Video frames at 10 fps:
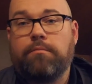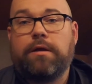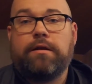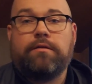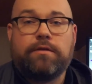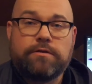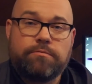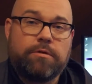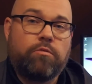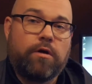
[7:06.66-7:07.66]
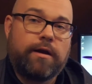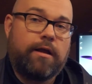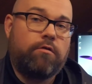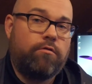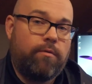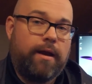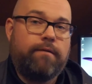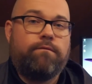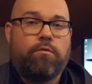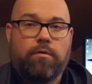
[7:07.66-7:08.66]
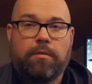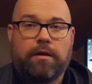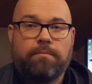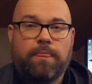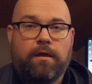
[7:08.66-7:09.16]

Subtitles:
But this has been working out great for me.